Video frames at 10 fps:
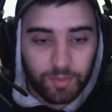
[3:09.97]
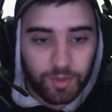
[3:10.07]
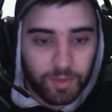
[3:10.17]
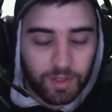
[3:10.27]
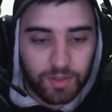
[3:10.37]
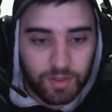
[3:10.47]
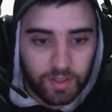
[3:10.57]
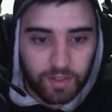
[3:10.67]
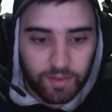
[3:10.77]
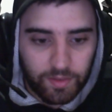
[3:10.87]
pretty much,
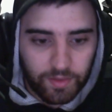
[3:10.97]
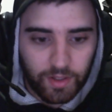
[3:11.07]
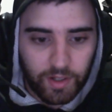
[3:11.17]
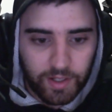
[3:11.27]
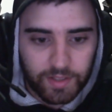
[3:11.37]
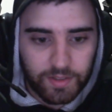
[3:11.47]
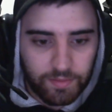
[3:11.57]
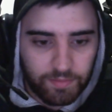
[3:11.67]
like the highest.